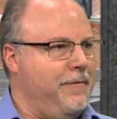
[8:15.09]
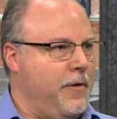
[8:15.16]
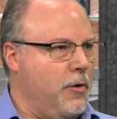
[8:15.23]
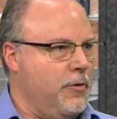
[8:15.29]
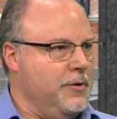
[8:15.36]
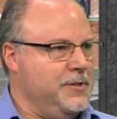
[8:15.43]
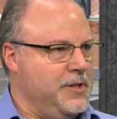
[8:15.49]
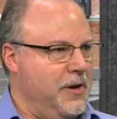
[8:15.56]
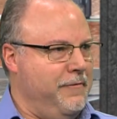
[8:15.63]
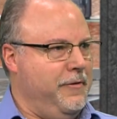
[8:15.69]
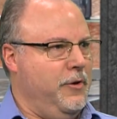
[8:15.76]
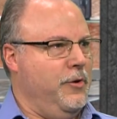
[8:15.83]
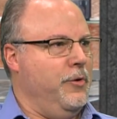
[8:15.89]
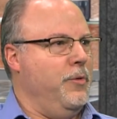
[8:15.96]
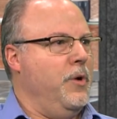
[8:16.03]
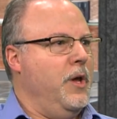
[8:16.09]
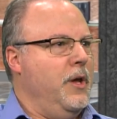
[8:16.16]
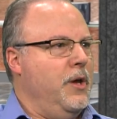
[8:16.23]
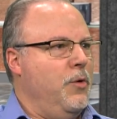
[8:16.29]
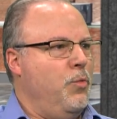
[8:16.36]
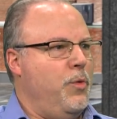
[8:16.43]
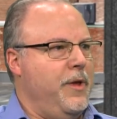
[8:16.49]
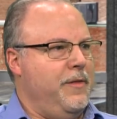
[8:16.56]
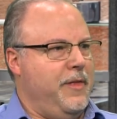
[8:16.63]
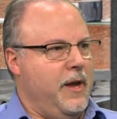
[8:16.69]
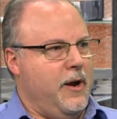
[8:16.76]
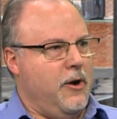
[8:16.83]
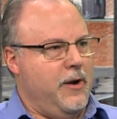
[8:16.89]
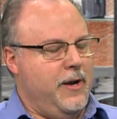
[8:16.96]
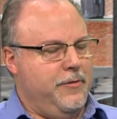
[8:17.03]
photos of you with
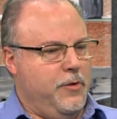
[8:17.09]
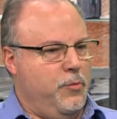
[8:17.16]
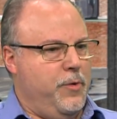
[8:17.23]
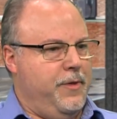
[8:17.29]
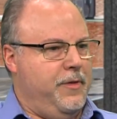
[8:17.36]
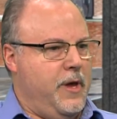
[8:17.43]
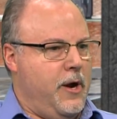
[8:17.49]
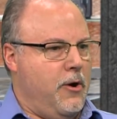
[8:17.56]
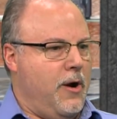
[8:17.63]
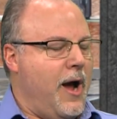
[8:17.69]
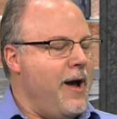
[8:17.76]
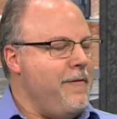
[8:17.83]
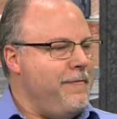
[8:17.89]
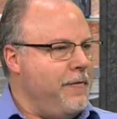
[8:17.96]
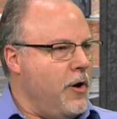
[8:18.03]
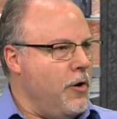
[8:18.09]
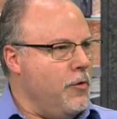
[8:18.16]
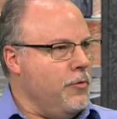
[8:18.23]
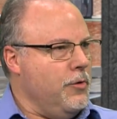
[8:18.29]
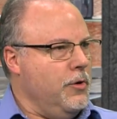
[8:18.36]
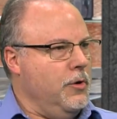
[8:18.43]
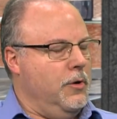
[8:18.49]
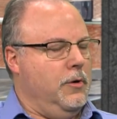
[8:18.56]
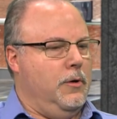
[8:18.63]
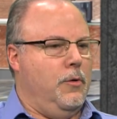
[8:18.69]
either with their iPhone